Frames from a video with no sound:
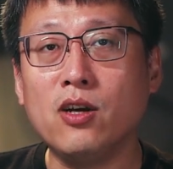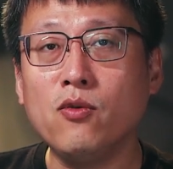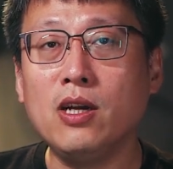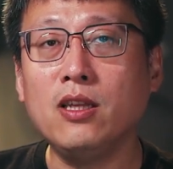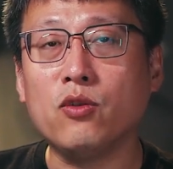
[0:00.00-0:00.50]

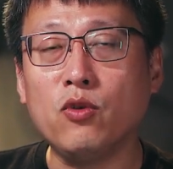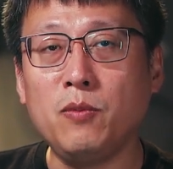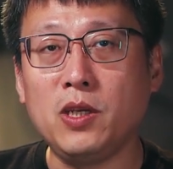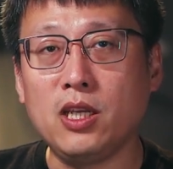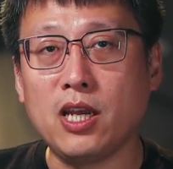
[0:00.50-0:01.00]
You can
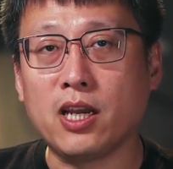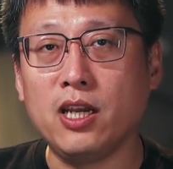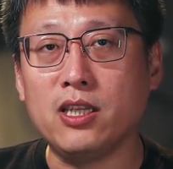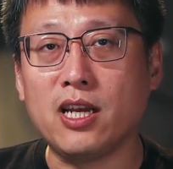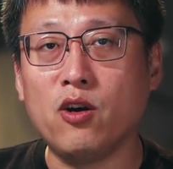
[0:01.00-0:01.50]
find the
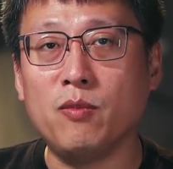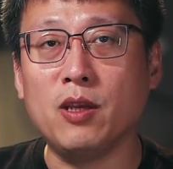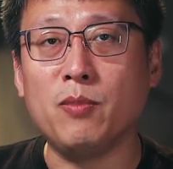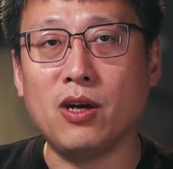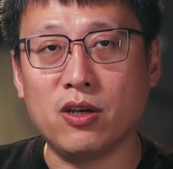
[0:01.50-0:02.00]
detailed
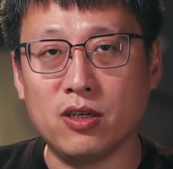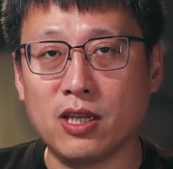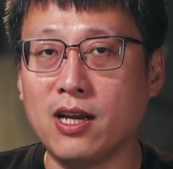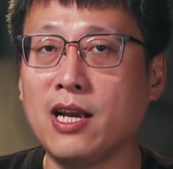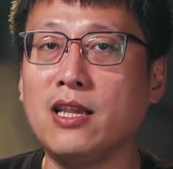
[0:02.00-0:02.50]
comparison
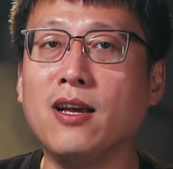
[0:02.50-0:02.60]
in the